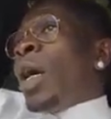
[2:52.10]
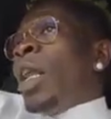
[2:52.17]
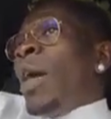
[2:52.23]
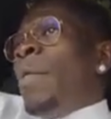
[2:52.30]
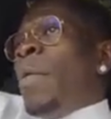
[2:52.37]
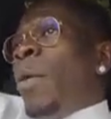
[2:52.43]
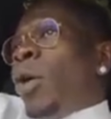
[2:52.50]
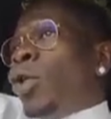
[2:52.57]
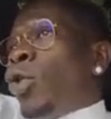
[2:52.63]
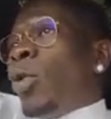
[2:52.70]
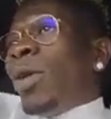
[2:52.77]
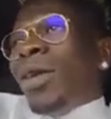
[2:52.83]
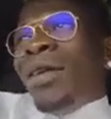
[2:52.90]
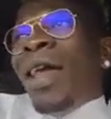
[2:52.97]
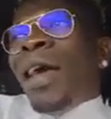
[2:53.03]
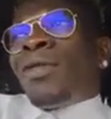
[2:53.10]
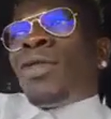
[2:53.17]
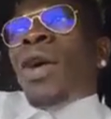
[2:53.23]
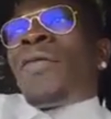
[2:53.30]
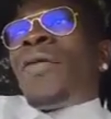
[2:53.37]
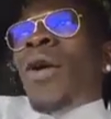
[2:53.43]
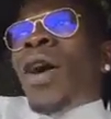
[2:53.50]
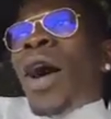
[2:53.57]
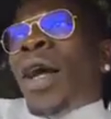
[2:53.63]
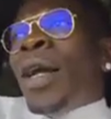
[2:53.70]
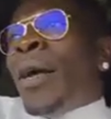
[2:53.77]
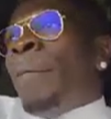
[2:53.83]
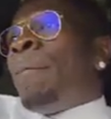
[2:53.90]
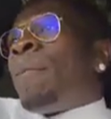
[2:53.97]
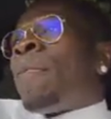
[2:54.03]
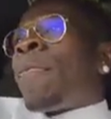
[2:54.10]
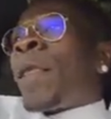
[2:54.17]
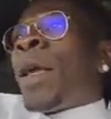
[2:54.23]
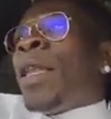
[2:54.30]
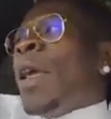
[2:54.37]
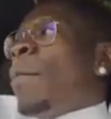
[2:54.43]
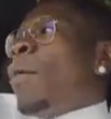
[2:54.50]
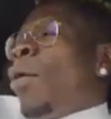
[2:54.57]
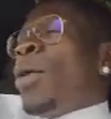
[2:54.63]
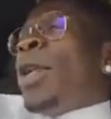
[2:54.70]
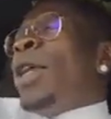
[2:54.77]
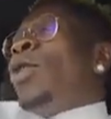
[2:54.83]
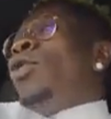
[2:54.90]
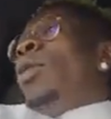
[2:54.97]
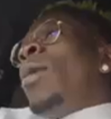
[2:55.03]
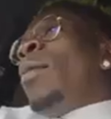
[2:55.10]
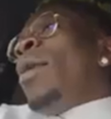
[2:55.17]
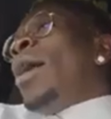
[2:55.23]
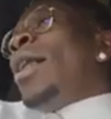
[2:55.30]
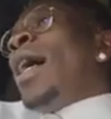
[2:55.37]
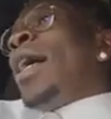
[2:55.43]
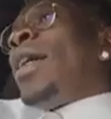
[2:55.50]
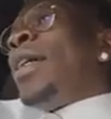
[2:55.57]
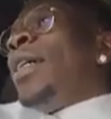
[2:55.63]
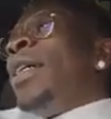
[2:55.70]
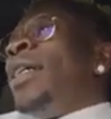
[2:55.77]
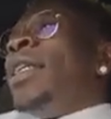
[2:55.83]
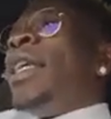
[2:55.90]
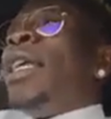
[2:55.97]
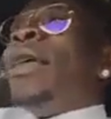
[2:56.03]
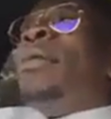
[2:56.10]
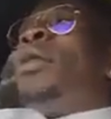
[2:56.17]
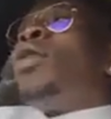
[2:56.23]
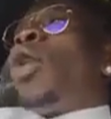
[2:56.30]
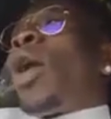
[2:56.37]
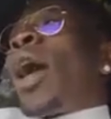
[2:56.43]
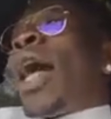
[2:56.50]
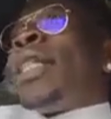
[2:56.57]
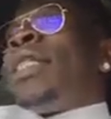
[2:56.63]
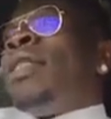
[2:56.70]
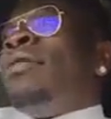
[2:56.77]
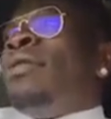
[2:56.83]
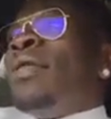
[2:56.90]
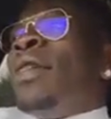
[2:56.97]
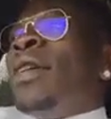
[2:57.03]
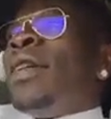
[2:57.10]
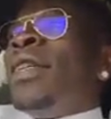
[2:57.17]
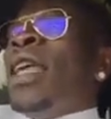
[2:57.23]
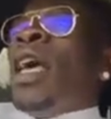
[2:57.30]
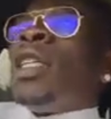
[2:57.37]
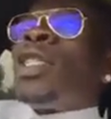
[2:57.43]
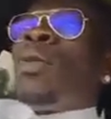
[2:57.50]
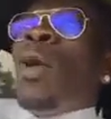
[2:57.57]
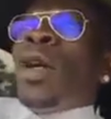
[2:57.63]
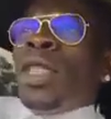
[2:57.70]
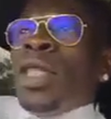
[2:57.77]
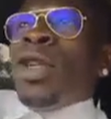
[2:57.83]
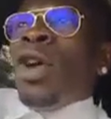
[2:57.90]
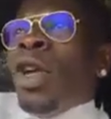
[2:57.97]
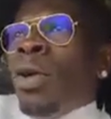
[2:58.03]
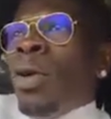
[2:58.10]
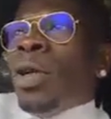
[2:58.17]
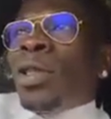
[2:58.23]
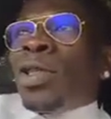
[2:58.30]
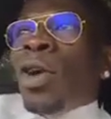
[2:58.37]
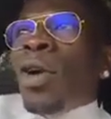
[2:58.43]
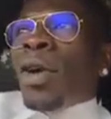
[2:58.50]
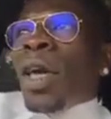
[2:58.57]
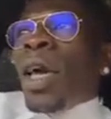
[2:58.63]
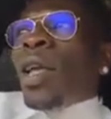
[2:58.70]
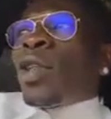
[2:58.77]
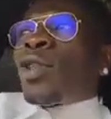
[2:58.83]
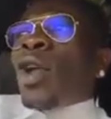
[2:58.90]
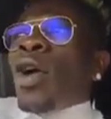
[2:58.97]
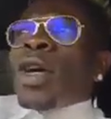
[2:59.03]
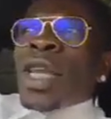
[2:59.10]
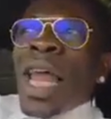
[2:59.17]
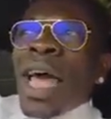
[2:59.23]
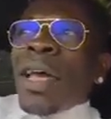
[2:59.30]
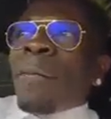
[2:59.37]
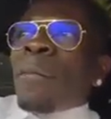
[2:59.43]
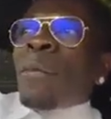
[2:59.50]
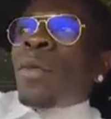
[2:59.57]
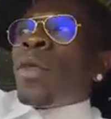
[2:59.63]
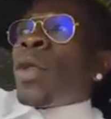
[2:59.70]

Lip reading: And the people too, where they like talk for Ghana, the people where they do my mind, like, they didn't even talk at you. They're smart, you know, they won't talk and talk like